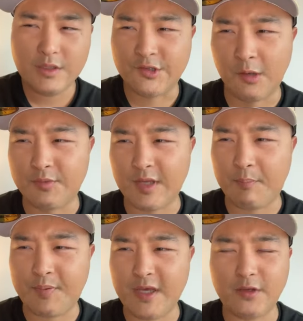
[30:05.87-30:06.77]
Some
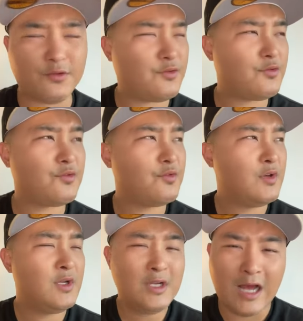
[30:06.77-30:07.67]
say peace.
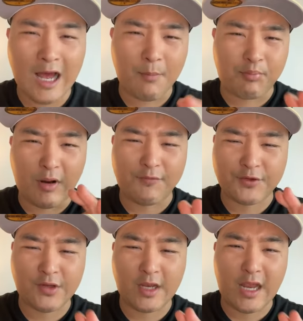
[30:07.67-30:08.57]
I
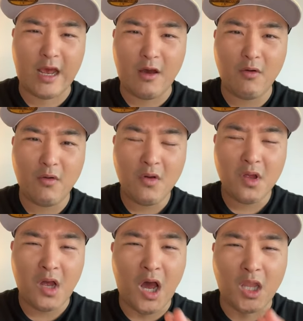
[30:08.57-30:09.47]
prophesy now.
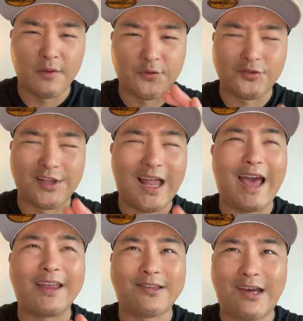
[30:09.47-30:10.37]
All of those
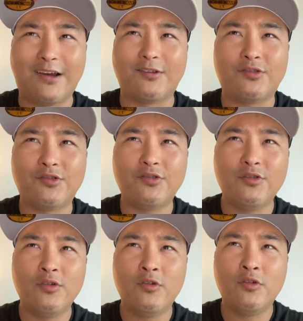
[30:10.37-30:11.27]
lying tongues
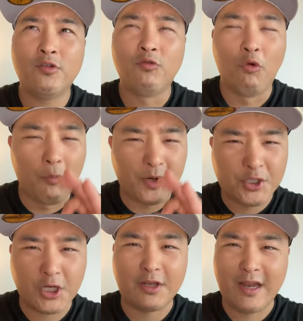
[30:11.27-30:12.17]
will be
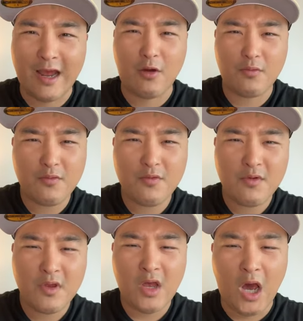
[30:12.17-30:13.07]
shut down
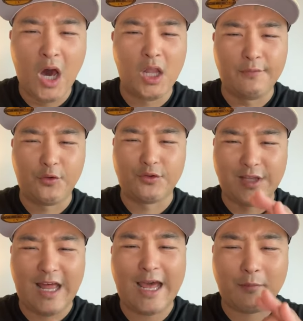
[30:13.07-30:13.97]
all of those
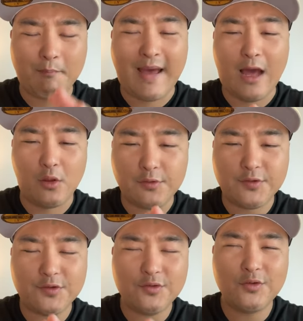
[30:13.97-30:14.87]
lying
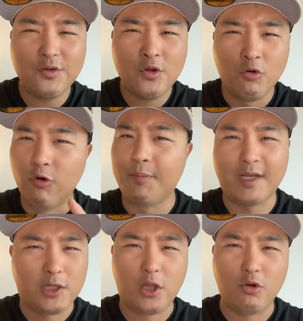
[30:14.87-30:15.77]
mouths will
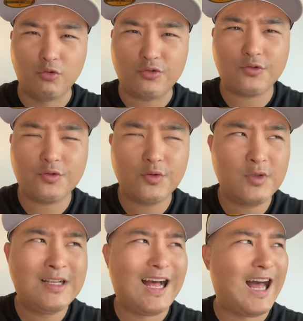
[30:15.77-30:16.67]
be closed.
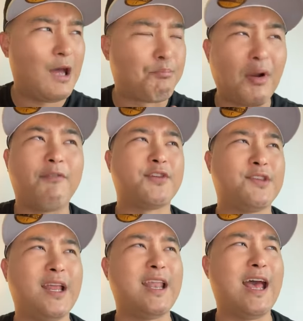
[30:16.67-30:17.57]
I
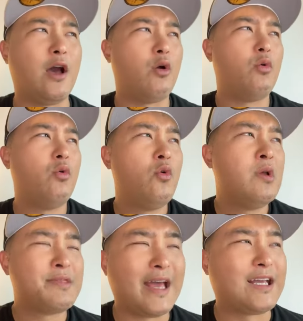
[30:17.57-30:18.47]
prophesy now
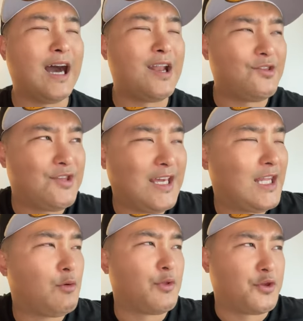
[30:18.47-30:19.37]
that God is
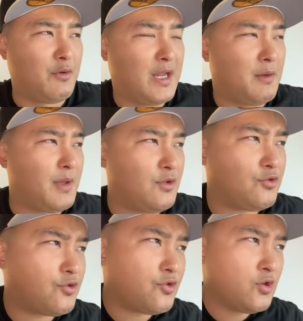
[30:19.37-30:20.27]
dealing with your
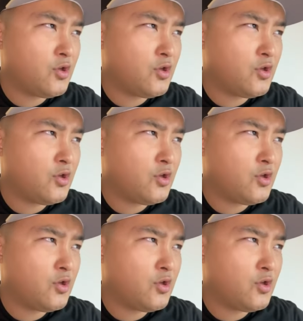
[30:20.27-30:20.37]
enemies.